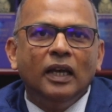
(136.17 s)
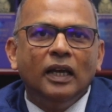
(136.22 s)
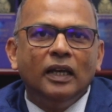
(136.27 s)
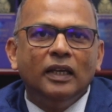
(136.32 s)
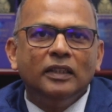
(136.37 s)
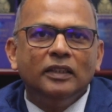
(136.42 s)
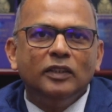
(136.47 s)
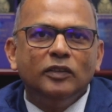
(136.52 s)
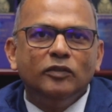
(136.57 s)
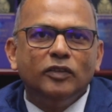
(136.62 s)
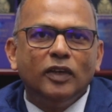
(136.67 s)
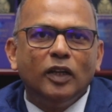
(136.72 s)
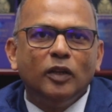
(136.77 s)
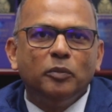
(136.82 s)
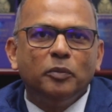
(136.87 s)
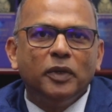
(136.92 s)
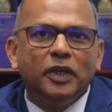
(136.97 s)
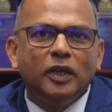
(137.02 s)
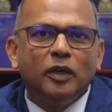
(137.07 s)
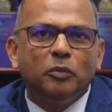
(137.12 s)
and
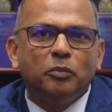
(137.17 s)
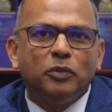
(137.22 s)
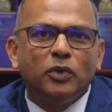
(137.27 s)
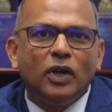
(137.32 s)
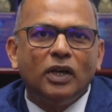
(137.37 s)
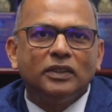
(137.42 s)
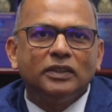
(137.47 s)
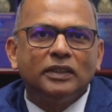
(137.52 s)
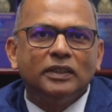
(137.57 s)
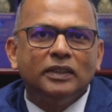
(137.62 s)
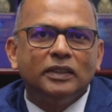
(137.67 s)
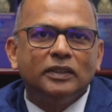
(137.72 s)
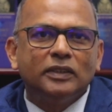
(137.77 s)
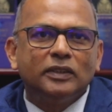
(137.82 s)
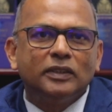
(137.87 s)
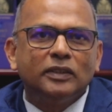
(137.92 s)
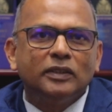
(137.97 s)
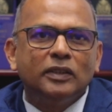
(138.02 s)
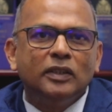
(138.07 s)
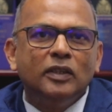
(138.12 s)
developing a
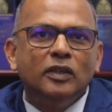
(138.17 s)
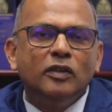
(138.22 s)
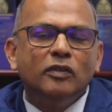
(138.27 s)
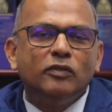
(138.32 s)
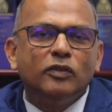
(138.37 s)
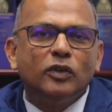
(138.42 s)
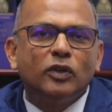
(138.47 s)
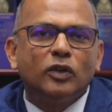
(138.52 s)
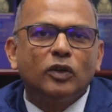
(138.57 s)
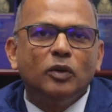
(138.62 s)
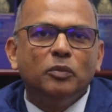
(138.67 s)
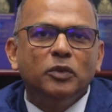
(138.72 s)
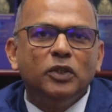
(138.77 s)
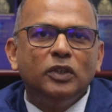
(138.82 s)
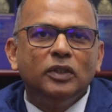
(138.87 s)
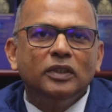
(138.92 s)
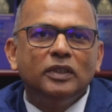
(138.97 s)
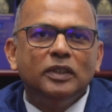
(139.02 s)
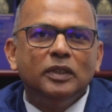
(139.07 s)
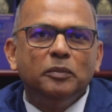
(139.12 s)
process for
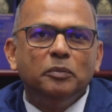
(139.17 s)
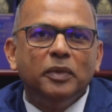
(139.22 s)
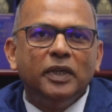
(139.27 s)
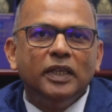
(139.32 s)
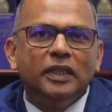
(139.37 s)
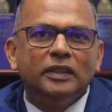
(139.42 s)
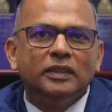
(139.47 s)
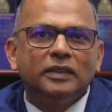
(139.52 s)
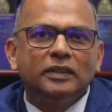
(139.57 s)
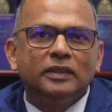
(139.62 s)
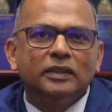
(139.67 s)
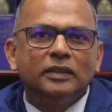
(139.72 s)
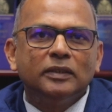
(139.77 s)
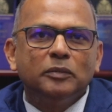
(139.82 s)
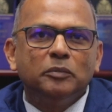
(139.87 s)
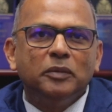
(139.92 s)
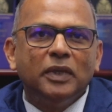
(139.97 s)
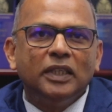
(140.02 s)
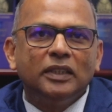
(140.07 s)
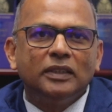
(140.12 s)
community-based
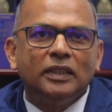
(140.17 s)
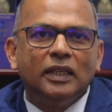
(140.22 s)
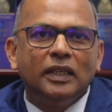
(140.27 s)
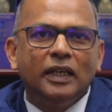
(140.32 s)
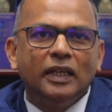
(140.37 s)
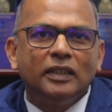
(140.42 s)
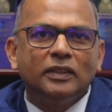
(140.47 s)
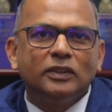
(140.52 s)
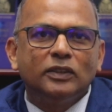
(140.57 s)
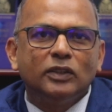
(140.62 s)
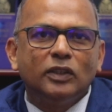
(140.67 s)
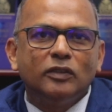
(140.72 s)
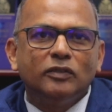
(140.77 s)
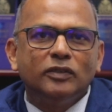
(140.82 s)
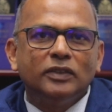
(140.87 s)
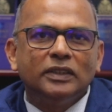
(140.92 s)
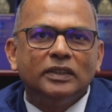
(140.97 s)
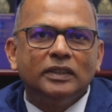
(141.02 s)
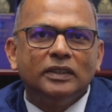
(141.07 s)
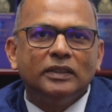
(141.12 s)
mental health
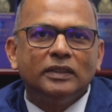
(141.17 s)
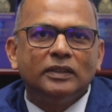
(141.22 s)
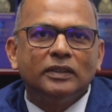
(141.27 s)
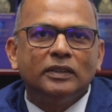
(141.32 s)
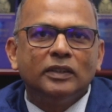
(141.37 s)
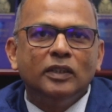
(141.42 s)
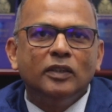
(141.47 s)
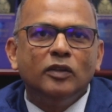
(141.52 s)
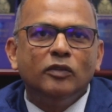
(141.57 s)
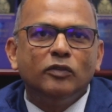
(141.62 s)
services